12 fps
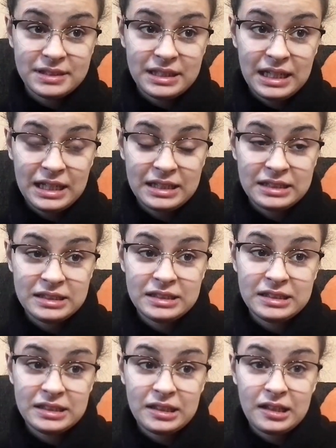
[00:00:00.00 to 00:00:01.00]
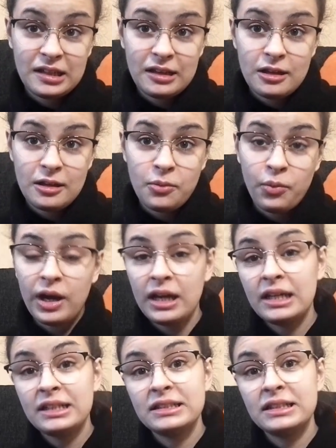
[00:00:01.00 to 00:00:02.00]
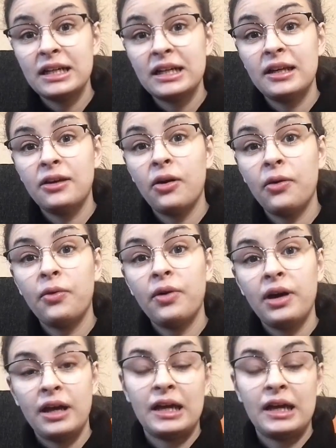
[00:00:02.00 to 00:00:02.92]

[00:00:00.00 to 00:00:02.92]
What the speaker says: and why did I go